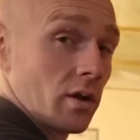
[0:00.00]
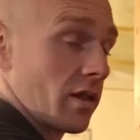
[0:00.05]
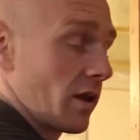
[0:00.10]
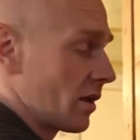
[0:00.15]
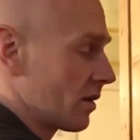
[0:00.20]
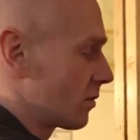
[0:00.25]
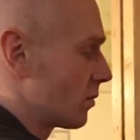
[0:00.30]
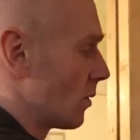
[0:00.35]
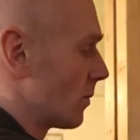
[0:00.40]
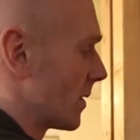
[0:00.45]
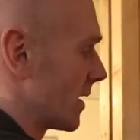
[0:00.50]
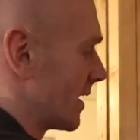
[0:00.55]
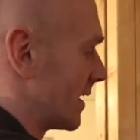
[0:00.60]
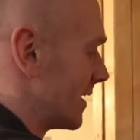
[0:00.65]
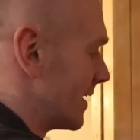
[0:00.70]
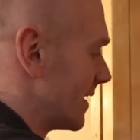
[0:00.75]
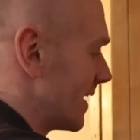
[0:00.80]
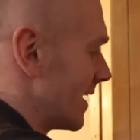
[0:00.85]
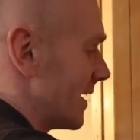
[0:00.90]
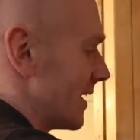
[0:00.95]
of those will be
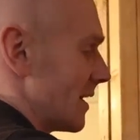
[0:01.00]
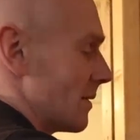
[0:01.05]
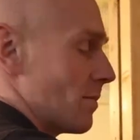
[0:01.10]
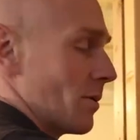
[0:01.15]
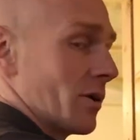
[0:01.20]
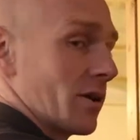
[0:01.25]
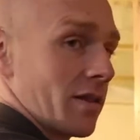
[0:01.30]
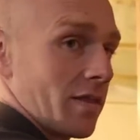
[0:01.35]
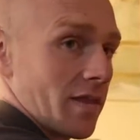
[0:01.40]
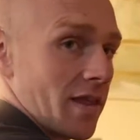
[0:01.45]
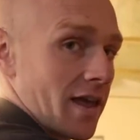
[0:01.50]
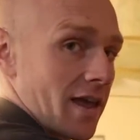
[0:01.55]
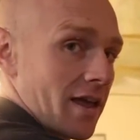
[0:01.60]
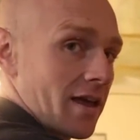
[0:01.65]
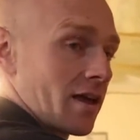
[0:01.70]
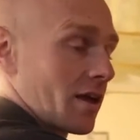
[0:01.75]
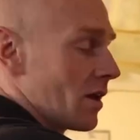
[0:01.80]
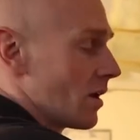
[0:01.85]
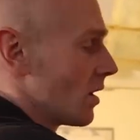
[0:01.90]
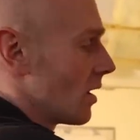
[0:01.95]
neatly put in
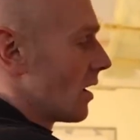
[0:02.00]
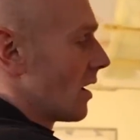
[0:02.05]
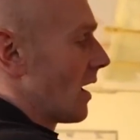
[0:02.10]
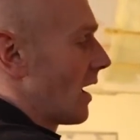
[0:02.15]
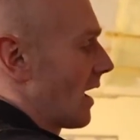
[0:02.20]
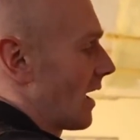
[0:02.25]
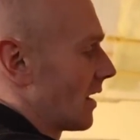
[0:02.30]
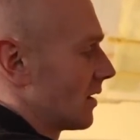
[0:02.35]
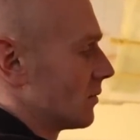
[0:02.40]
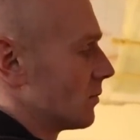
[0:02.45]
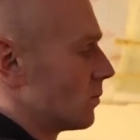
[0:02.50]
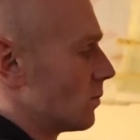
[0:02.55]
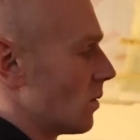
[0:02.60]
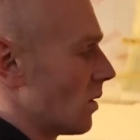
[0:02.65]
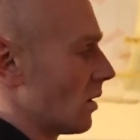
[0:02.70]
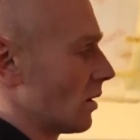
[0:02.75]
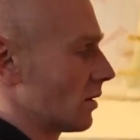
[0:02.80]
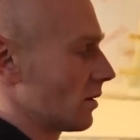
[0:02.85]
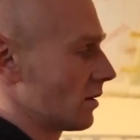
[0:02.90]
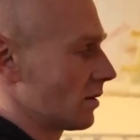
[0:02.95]
there. And
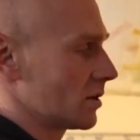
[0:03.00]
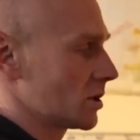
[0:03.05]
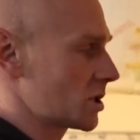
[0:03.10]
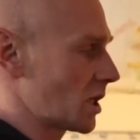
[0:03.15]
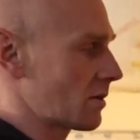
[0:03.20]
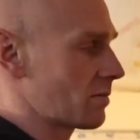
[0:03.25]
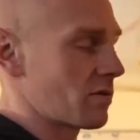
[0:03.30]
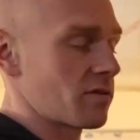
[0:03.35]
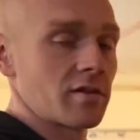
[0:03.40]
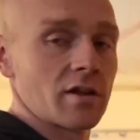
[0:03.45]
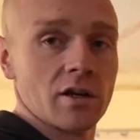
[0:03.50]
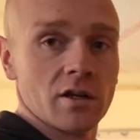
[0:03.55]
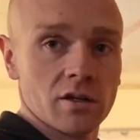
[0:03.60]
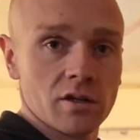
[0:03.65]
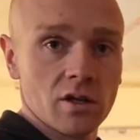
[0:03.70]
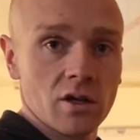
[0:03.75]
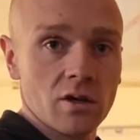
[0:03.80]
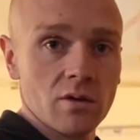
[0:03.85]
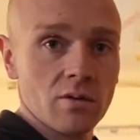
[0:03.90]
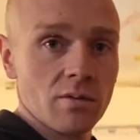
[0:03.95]
what James is going to
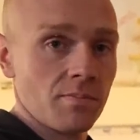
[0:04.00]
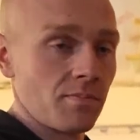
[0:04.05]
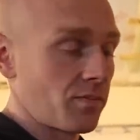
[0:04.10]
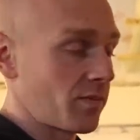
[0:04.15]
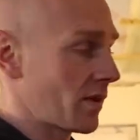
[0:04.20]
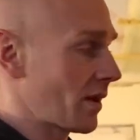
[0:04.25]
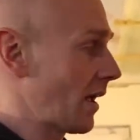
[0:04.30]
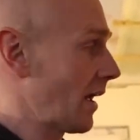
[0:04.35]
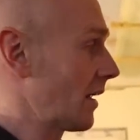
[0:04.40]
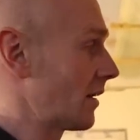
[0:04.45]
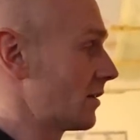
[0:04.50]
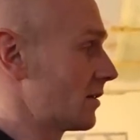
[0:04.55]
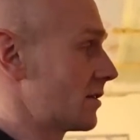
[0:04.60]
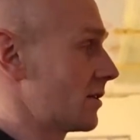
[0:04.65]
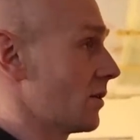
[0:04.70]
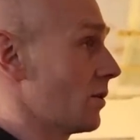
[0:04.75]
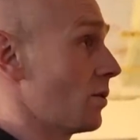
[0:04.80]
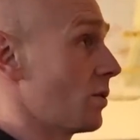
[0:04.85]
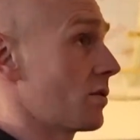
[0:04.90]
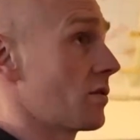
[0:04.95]
do, and
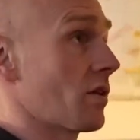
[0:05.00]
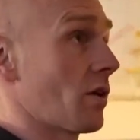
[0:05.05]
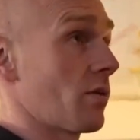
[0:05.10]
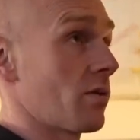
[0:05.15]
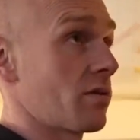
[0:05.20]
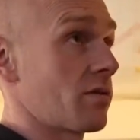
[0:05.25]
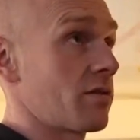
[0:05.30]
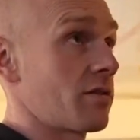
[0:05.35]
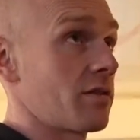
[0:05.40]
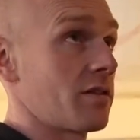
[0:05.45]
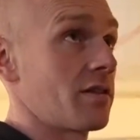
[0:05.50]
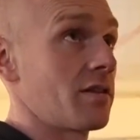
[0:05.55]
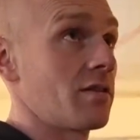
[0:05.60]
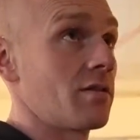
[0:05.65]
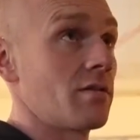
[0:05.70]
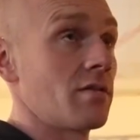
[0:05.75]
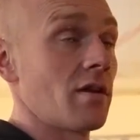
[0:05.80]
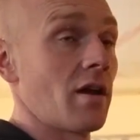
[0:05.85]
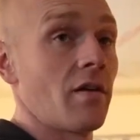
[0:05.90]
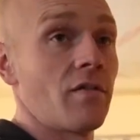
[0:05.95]
also
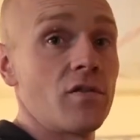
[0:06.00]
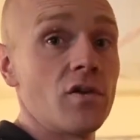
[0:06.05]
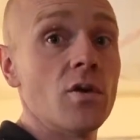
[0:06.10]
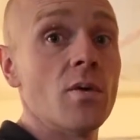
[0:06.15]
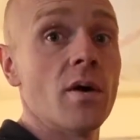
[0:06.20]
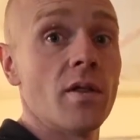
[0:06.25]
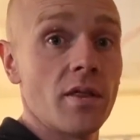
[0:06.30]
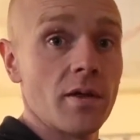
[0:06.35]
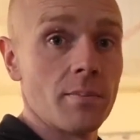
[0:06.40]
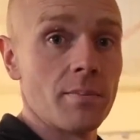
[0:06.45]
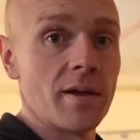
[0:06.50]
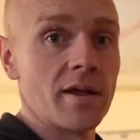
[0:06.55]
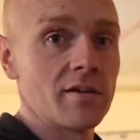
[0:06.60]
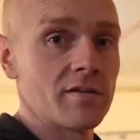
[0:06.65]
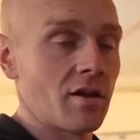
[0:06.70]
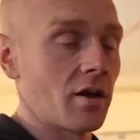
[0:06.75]
a few other bits